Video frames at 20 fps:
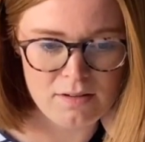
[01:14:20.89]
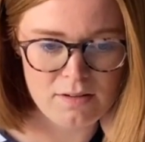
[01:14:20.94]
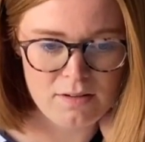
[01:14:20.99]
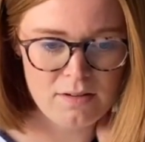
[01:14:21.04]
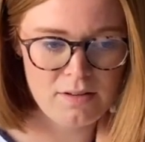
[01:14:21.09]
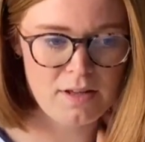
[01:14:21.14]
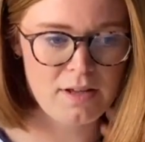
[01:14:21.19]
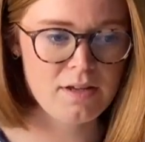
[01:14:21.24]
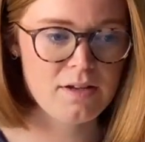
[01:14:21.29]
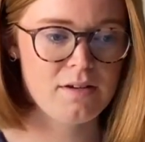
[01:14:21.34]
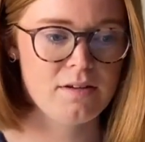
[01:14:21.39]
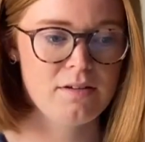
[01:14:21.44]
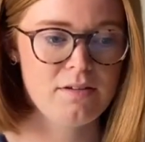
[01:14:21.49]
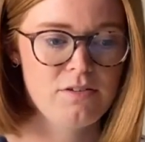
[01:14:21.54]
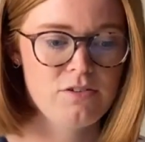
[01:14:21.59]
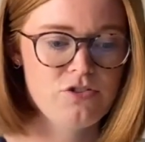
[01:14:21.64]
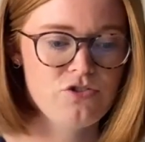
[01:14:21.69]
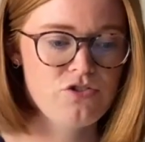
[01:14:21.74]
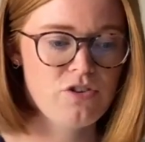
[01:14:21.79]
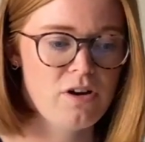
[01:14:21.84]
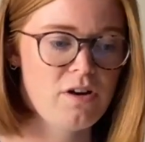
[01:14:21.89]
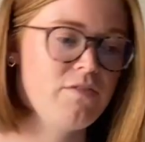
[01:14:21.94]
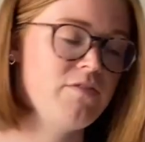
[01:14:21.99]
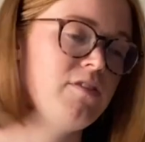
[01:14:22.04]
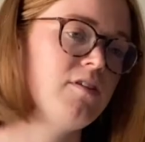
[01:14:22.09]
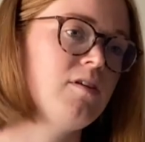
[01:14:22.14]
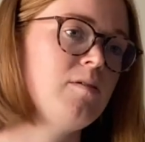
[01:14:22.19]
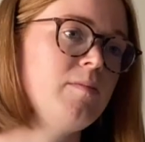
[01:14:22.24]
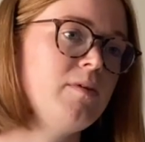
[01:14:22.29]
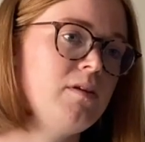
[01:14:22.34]
like draft
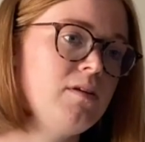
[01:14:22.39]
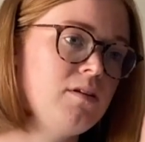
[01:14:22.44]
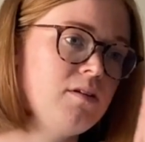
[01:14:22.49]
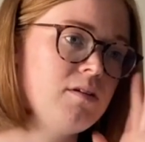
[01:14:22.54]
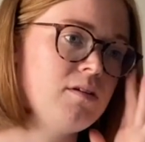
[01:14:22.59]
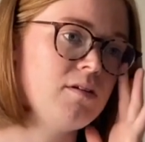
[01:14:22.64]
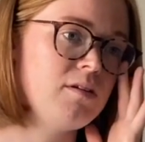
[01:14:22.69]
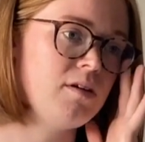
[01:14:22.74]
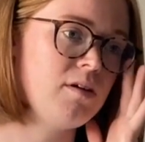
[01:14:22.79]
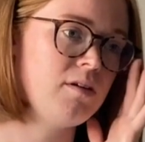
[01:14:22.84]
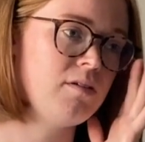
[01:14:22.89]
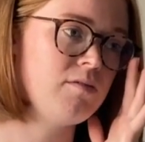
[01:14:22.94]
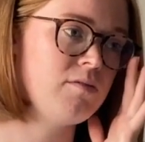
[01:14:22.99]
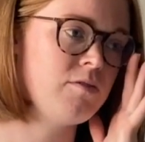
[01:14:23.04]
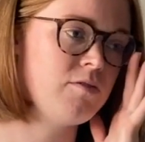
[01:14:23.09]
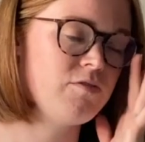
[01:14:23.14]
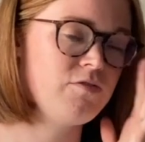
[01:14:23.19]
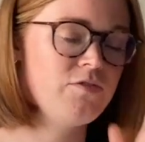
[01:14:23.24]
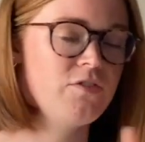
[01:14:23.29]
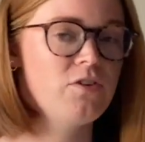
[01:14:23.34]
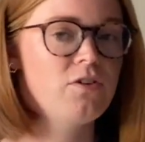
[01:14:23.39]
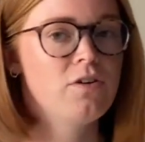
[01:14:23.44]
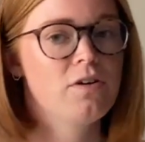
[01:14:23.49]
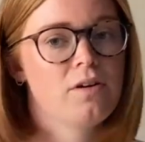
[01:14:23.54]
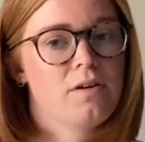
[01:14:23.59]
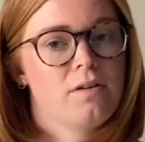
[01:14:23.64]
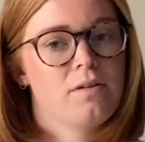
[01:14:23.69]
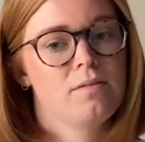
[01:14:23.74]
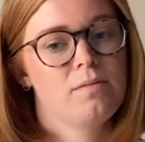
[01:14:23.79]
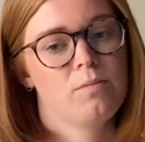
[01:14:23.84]
them and frog and
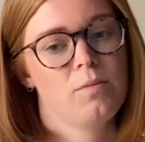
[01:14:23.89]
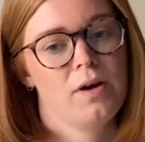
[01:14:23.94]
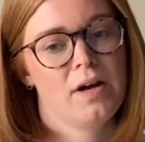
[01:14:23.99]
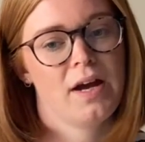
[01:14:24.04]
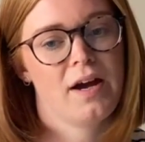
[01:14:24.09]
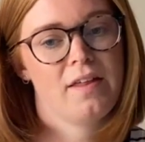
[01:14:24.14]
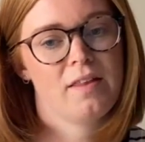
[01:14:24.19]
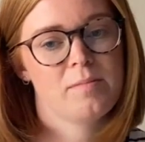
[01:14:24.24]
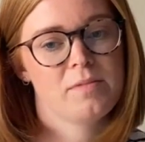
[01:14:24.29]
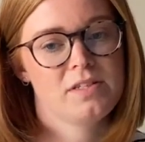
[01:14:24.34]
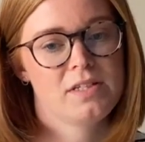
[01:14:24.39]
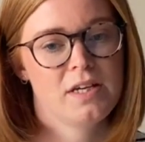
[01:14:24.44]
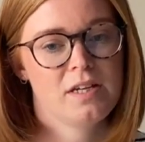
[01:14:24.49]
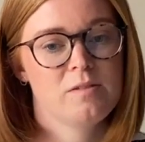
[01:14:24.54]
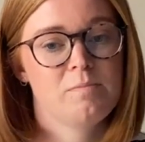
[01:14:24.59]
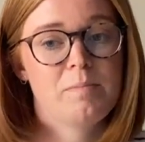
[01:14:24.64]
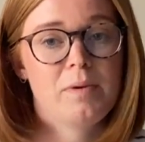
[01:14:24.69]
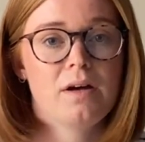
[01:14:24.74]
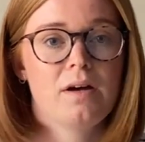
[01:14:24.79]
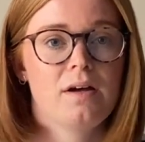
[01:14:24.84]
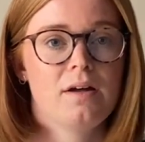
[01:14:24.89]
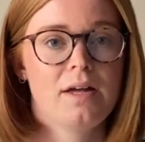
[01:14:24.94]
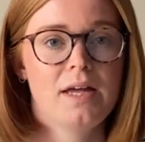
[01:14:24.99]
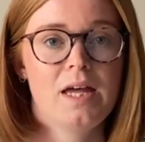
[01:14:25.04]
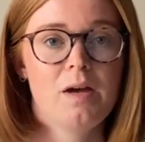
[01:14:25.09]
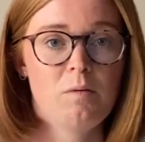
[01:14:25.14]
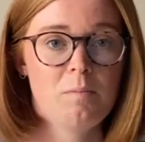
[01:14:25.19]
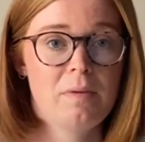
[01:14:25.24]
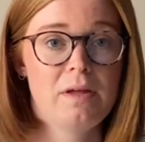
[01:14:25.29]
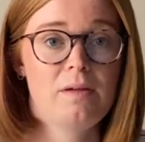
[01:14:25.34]
work out the mistakes. But it
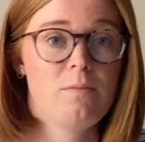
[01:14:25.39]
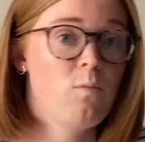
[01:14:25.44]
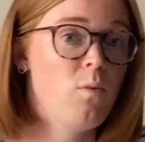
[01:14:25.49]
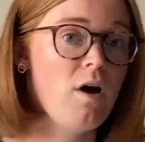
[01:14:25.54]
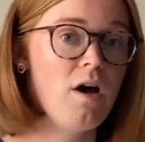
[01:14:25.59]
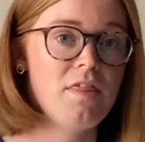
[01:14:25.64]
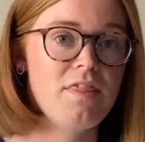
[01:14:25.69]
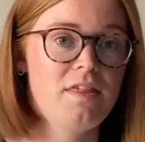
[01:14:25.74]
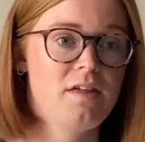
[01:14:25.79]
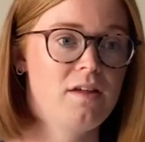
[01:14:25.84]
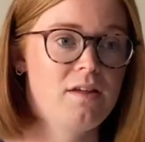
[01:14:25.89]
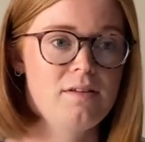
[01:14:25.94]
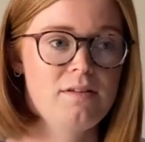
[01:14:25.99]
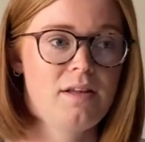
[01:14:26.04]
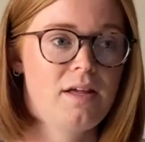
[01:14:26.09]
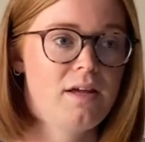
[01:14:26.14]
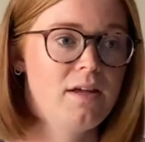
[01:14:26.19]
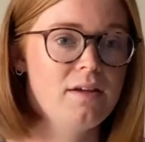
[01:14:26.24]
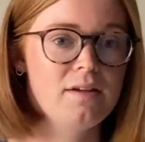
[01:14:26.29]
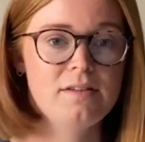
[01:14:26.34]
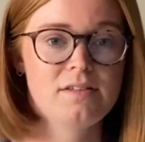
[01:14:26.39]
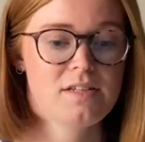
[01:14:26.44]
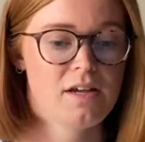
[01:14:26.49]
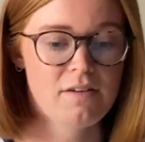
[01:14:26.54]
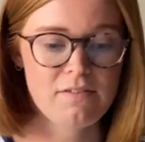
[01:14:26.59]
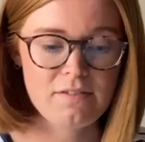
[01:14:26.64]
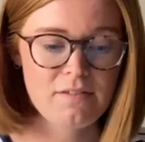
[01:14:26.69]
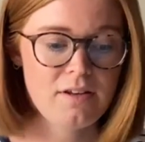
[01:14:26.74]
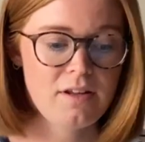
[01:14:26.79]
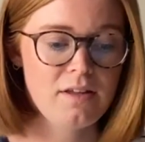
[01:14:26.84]
will be worth it. Like
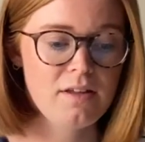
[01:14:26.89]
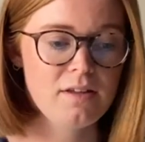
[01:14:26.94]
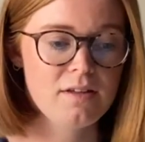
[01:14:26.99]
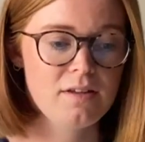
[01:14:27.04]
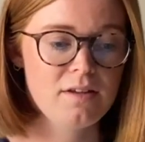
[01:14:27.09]
definitely.